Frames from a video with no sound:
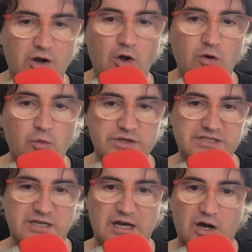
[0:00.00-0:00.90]

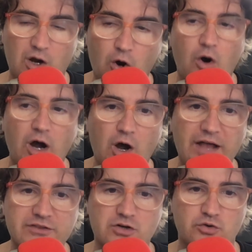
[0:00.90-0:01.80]
always
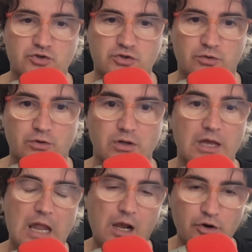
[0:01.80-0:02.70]
under control.
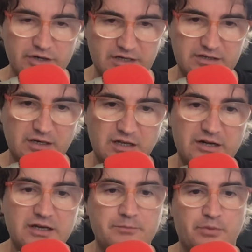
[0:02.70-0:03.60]

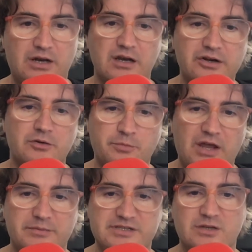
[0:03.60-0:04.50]
Learner
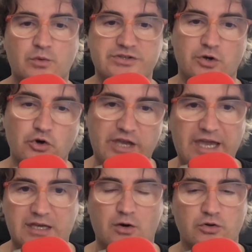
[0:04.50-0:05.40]
privacy was
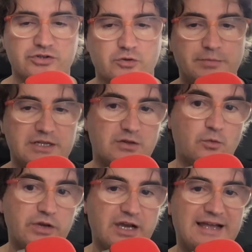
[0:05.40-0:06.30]
okay also, but
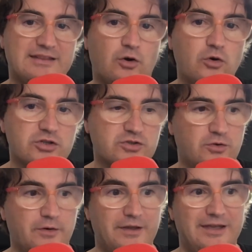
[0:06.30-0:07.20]
we had
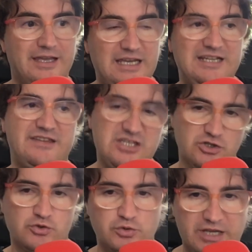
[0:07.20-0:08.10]
also, in
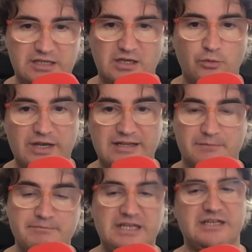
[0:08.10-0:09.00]
addition to data, we had
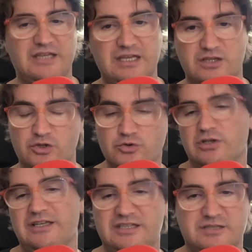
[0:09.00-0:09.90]
metadata.
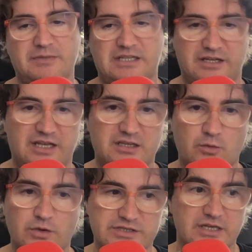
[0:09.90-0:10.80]
Usually this metadata
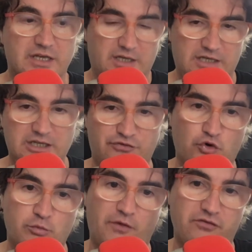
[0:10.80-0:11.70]
was in the
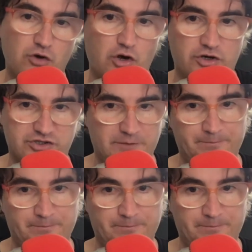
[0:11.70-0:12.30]
form of logs,